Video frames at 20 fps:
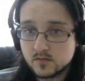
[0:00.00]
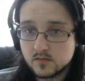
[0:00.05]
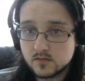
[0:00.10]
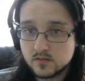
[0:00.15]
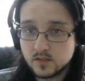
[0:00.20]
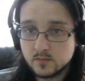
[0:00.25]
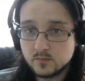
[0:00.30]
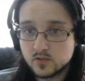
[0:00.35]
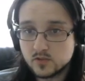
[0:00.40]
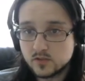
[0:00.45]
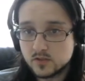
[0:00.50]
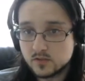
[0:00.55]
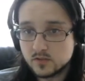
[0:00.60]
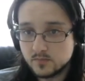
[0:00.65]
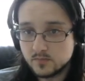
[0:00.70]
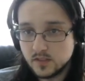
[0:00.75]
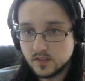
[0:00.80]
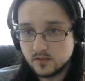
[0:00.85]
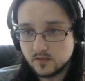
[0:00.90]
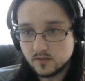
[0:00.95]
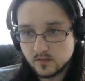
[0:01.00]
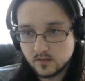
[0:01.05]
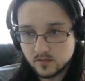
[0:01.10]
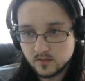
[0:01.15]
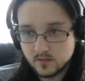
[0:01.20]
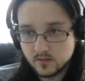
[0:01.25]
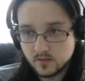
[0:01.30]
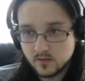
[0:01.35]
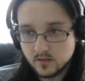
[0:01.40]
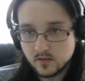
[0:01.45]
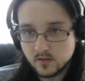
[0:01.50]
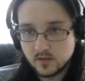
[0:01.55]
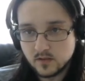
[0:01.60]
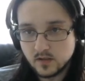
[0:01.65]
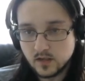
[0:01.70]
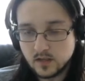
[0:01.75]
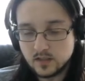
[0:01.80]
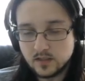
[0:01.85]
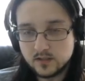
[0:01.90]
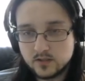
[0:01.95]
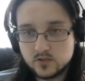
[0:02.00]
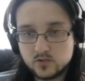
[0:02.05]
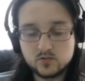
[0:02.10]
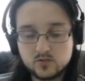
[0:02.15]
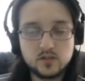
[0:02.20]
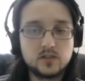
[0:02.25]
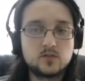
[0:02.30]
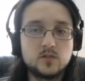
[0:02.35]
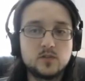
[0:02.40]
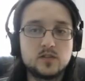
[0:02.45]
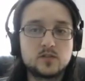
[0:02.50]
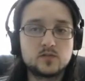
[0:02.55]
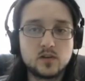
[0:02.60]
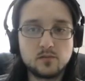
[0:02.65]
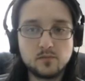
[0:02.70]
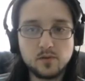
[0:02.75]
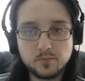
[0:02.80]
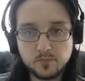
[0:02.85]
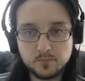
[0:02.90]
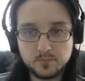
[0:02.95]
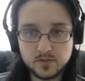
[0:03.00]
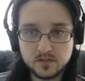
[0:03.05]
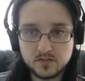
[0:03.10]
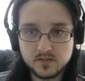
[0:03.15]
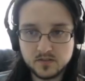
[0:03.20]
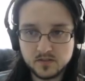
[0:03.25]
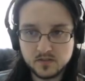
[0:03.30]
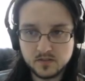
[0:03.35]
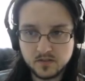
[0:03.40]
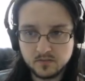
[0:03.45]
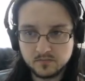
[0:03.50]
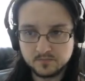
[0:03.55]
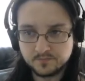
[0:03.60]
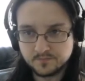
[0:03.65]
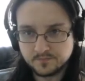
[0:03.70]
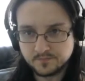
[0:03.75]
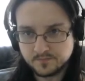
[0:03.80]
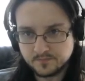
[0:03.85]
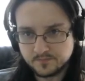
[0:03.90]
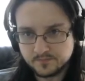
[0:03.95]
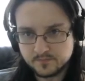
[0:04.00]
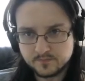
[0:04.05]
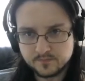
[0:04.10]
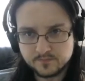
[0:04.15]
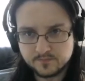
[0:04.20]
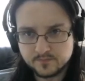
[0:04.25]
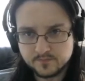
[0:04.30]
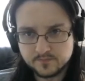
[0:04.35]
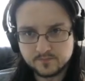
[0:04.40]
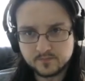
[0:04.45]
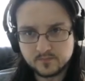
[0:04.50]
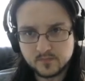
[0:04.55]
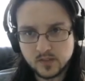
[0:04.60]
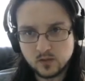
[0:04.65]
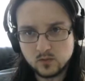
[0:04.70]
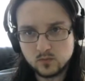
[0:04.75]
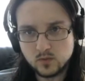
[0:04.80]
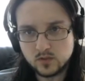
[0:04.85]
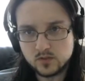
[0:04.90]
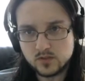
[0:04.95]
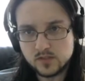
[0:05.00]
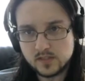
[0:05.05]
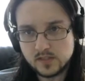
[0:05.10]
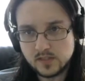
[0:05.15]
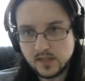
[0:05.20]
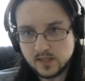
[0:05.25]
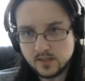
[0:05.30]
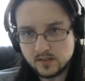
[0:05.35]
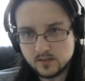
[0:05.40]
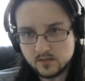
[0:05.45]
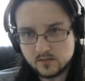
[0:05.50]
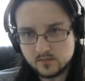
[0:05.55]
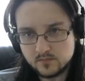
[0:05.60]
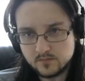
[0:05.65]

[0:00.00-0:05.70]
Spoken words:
Seems good to me. I like to trade queens when I'm up a piece. Rook c8.